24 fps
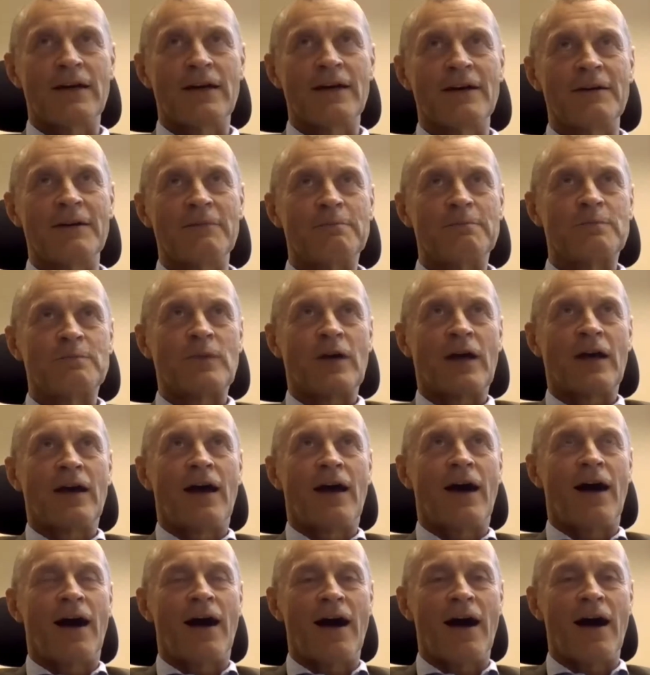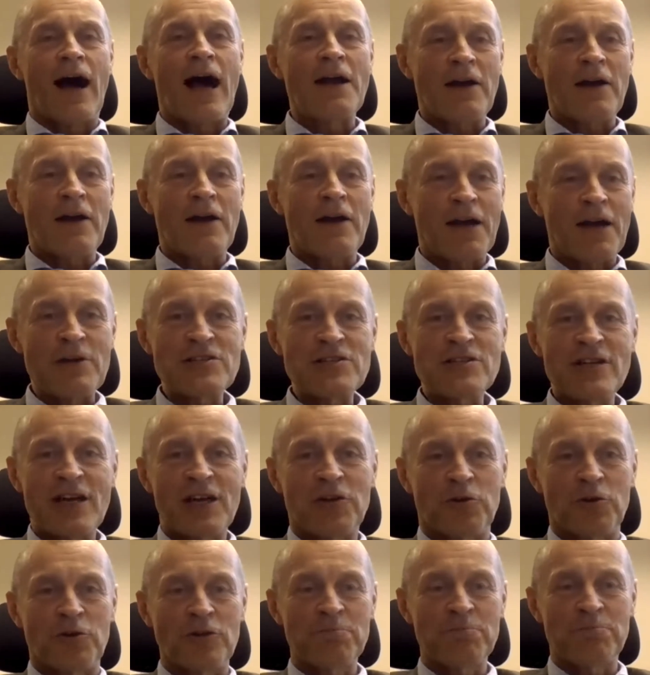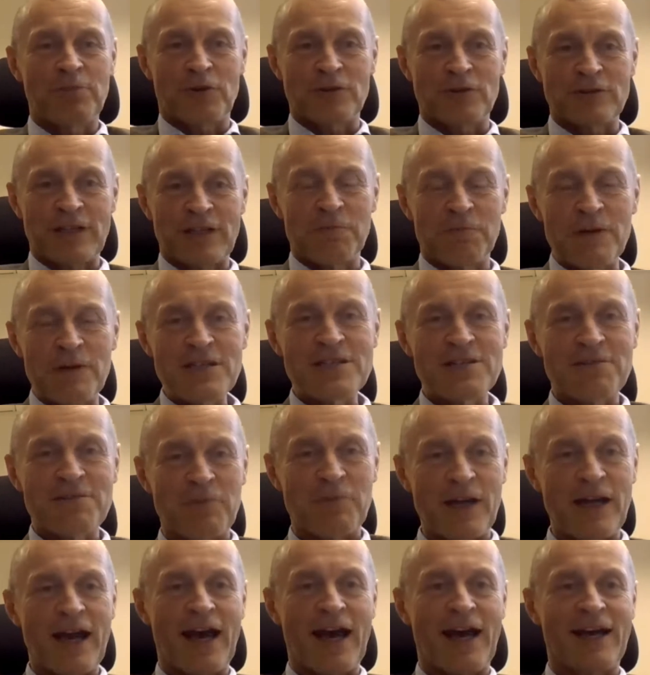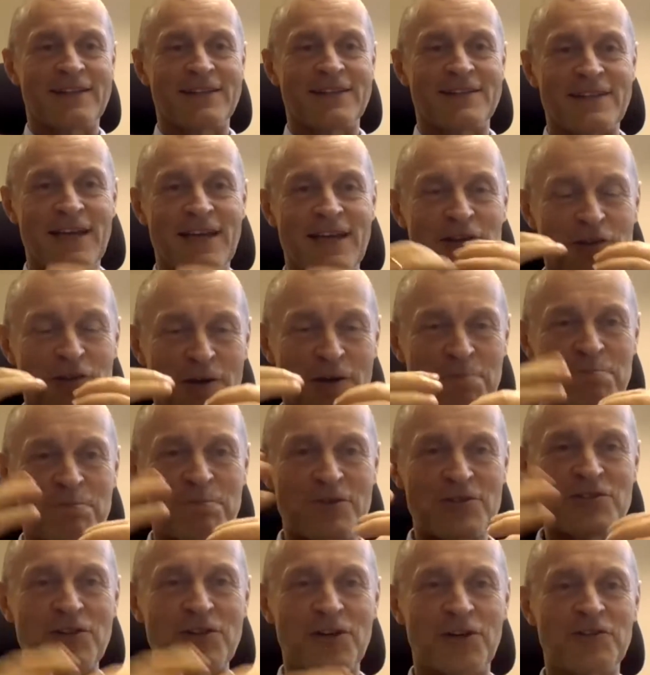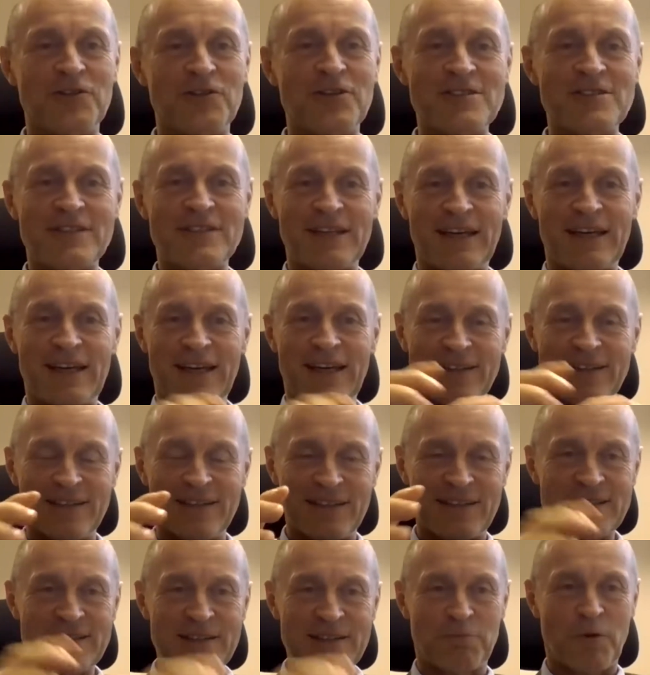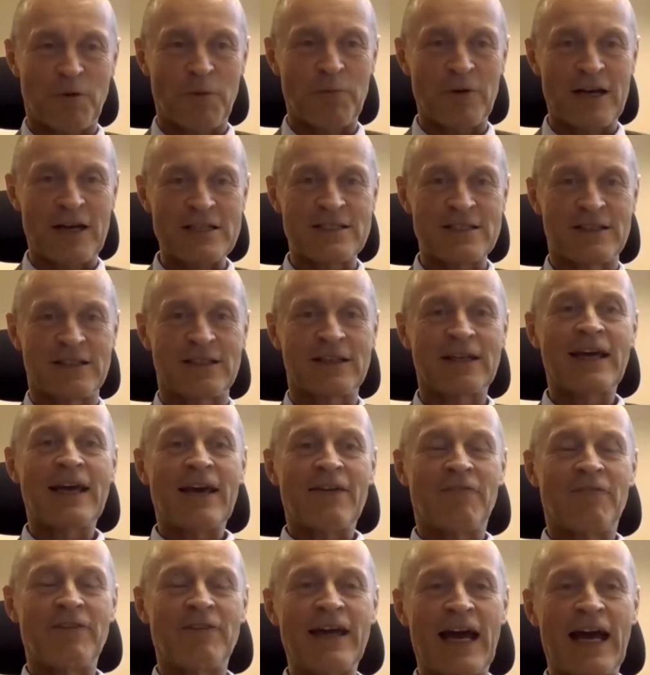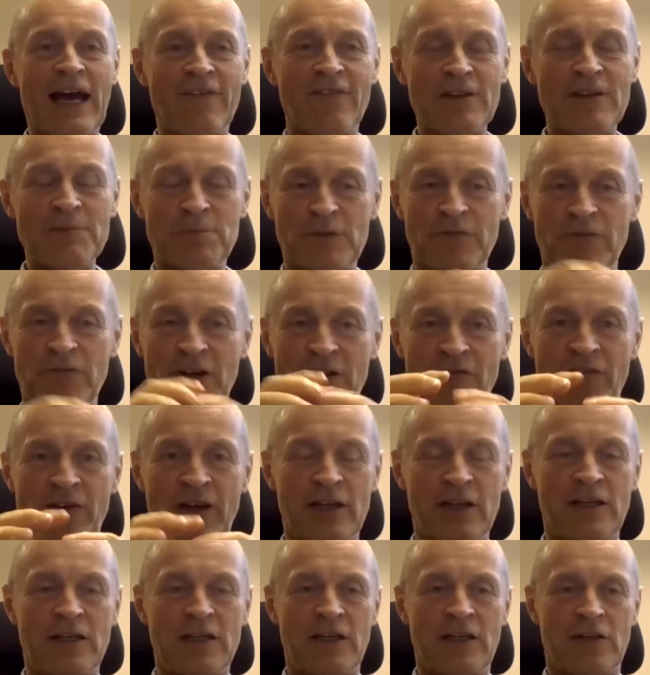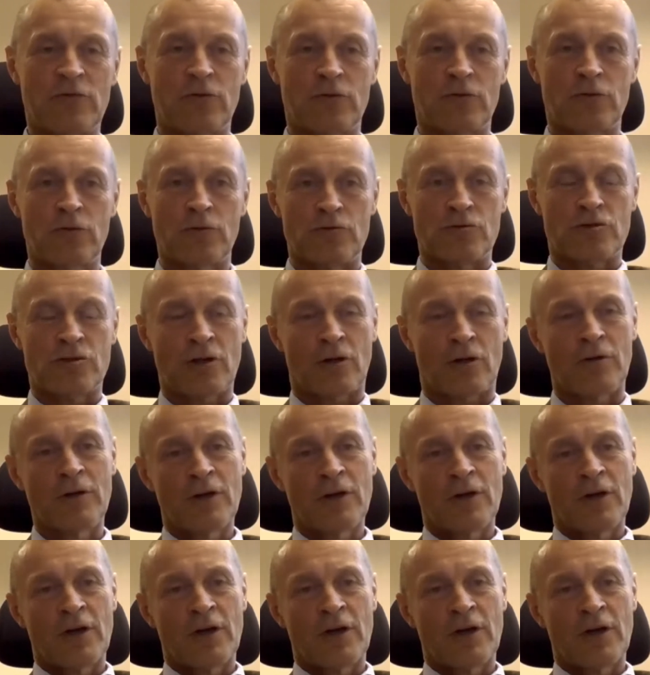I wish I could, because I wish we had set up studies in this population. We haven't, but we are very keen to do so.